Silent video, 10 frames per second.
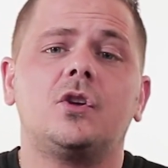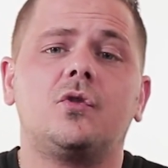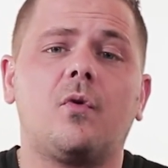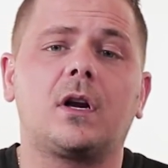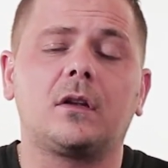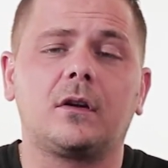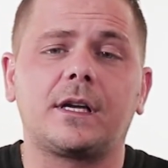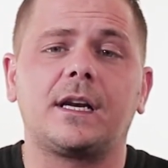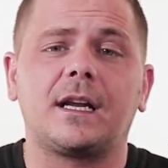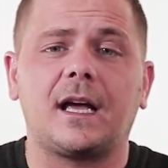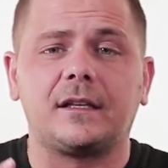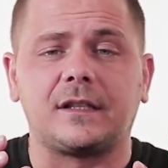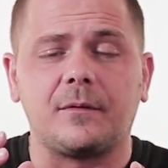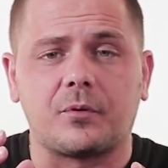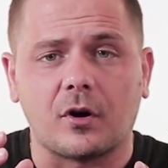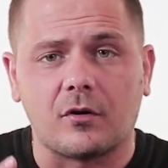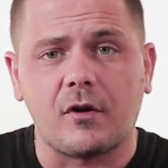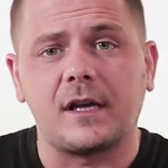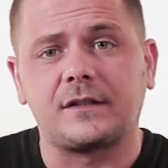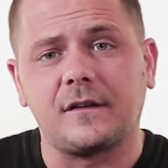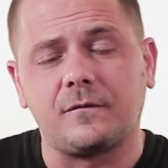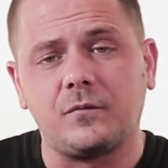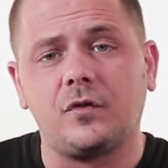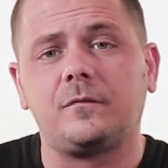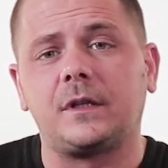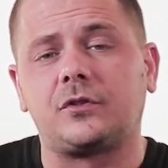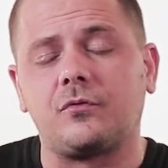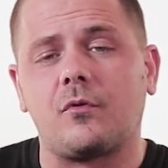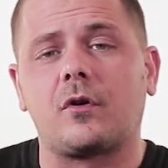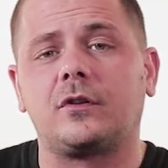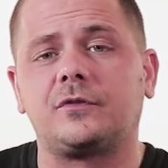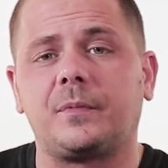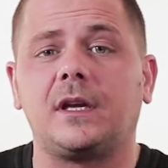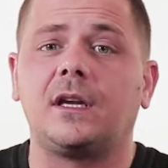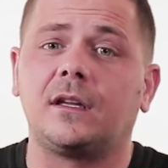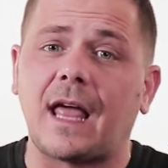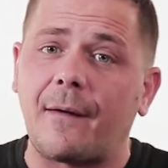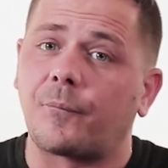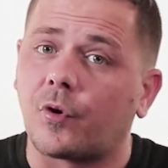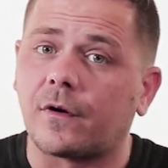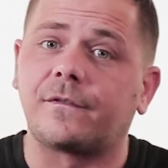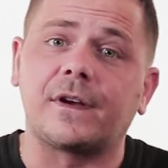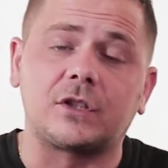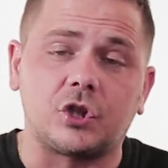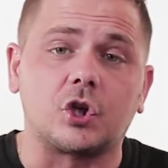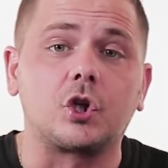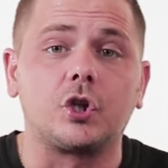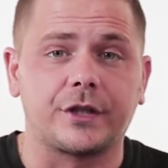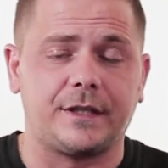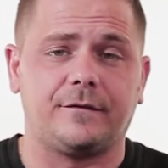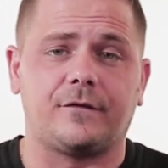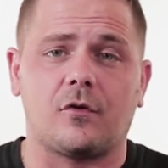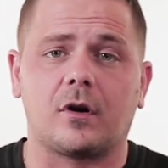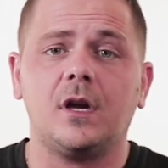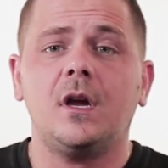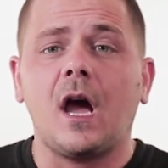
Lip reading: You want to look at it as a progressive movement towards being that perfect you're looking for.